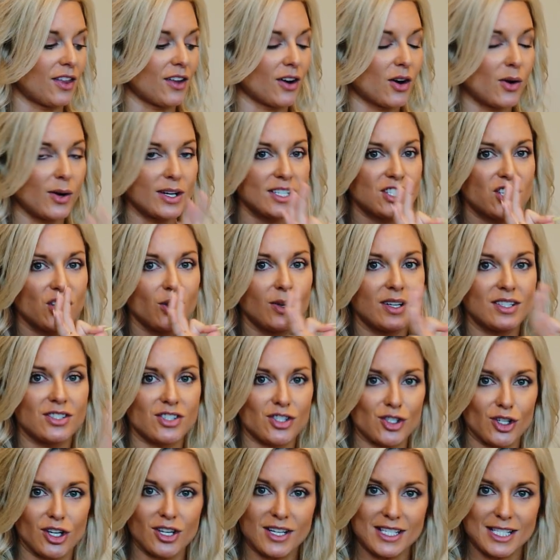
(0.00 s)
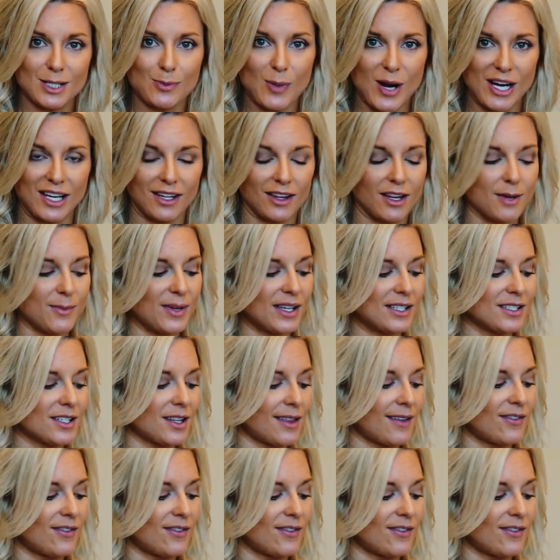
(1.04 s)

They're going to insert a speculum into